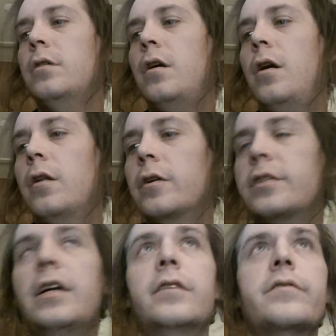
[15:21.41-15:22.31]
All our
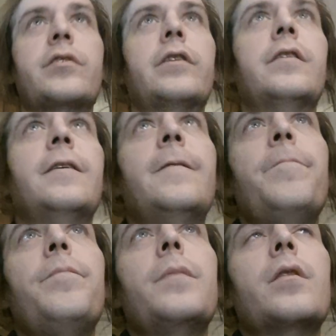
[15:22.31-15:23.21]
tongues are
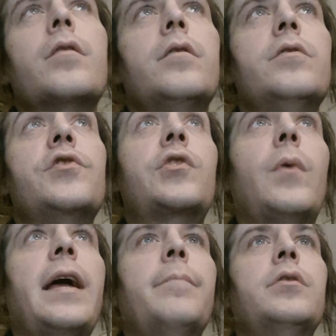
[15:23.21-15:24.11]

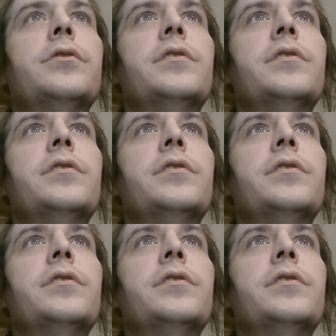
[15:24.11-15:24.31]
scrambled